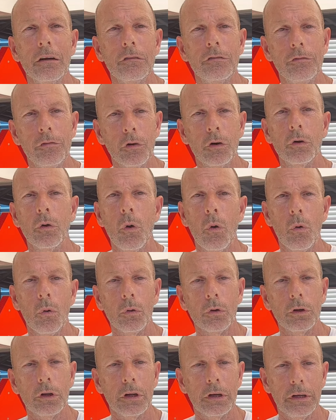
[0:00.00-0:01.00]
a
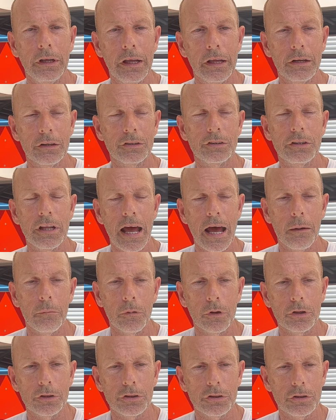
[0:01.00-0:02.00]
foothold and get
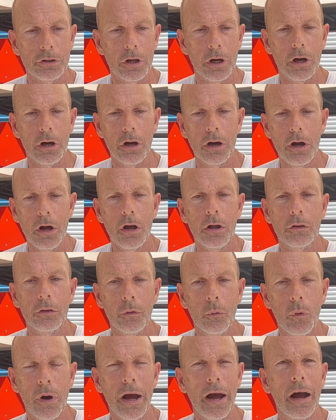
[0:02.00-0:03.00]
established, the
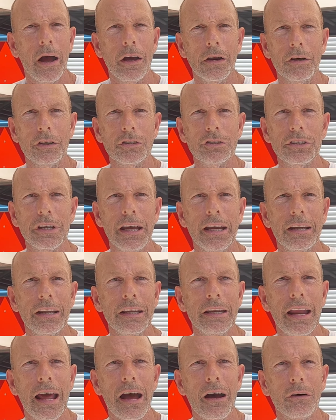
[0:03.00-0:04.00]
way I understand
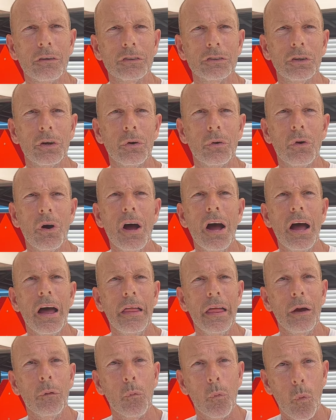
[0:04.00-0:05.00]
it now. So
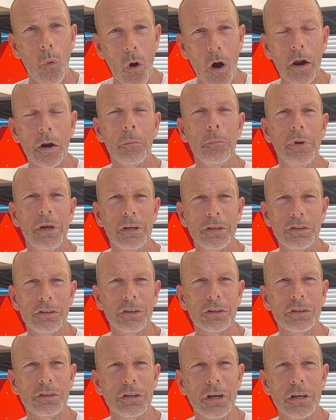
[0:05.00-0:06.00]
they want to be a
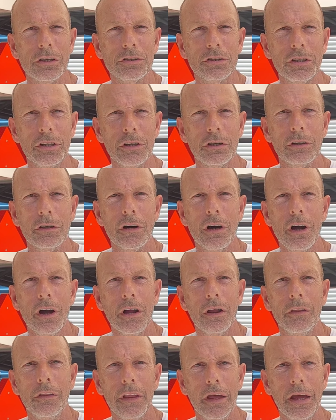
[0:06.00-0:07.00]
success here.
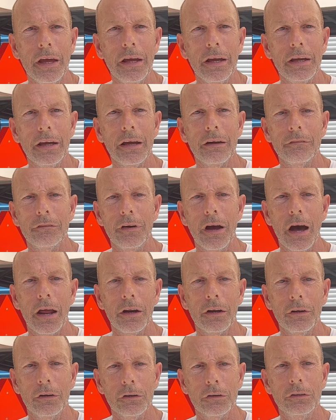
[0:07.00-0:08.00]
They have got a
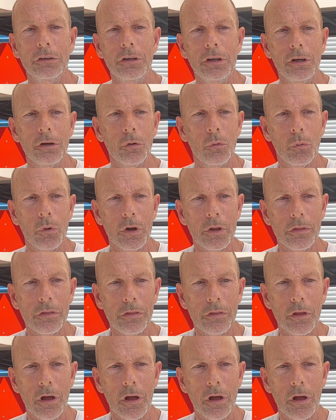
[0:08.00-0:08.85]
good deal with